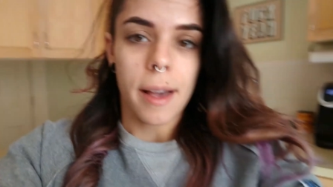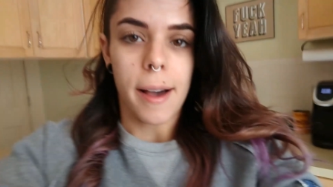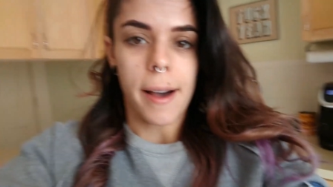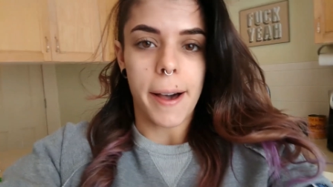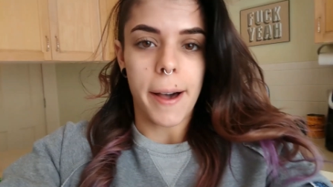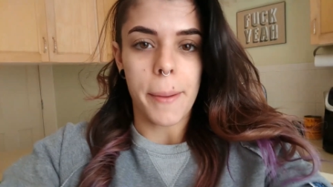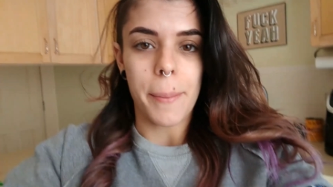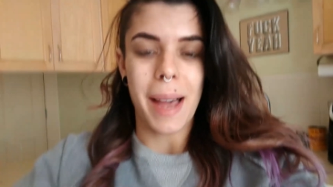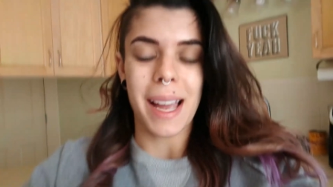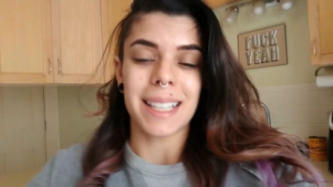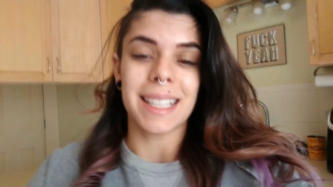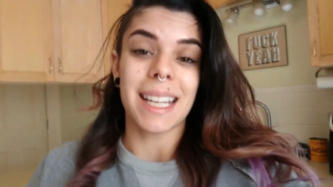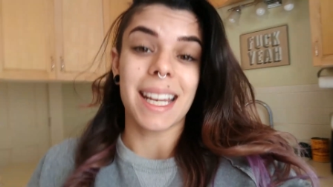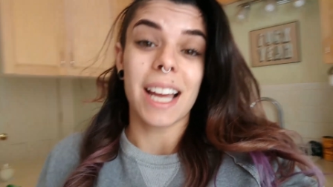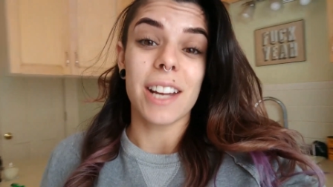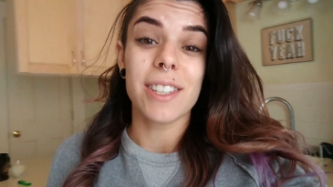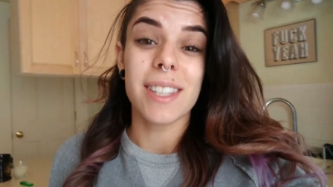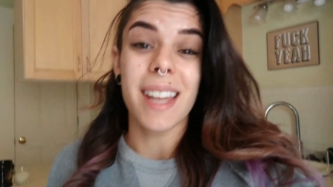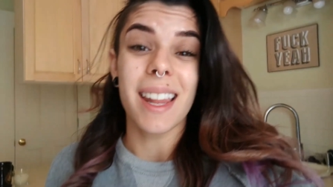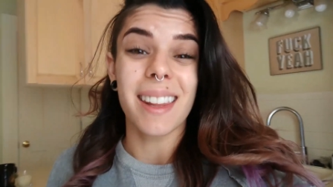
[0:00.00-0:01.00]
I did
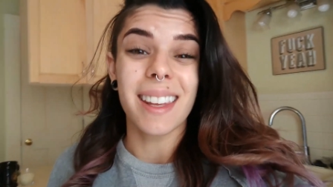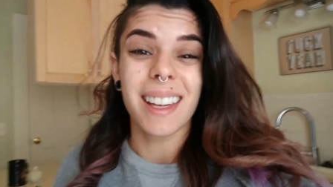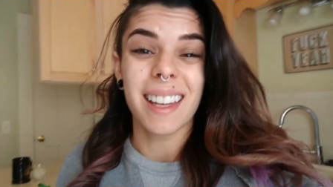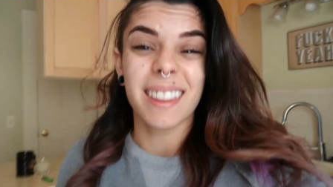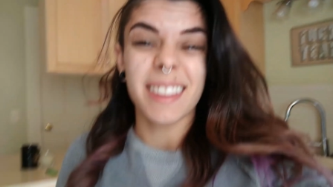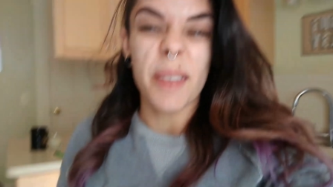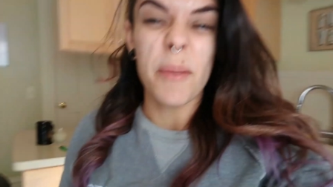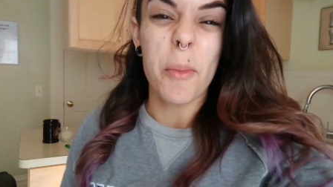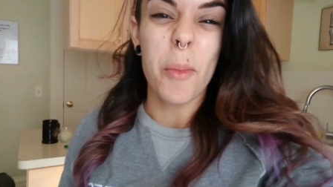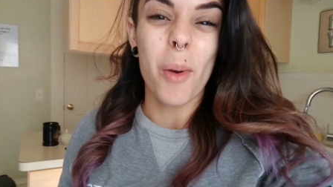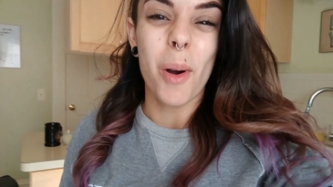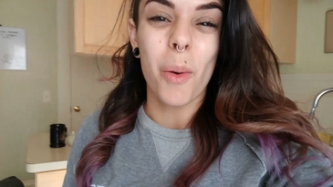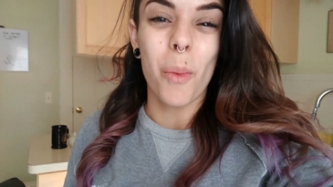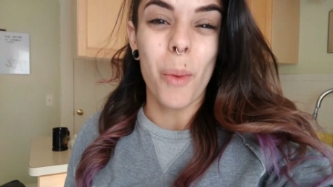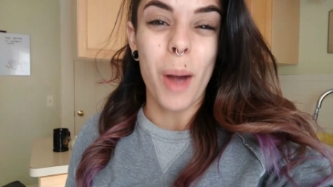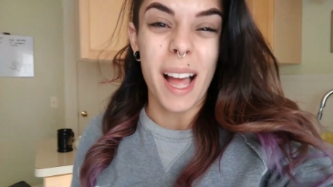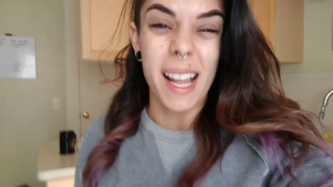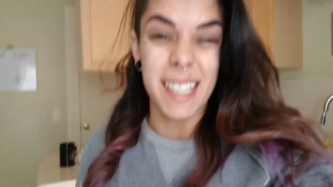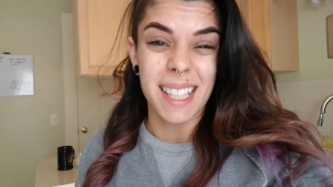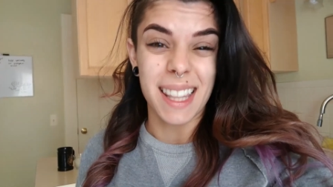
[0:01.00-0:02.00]
accidentally get them
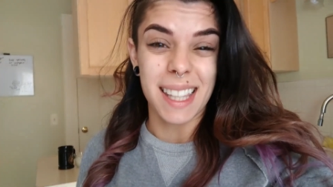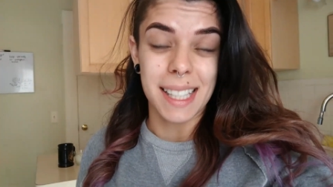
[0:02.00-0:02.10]
wet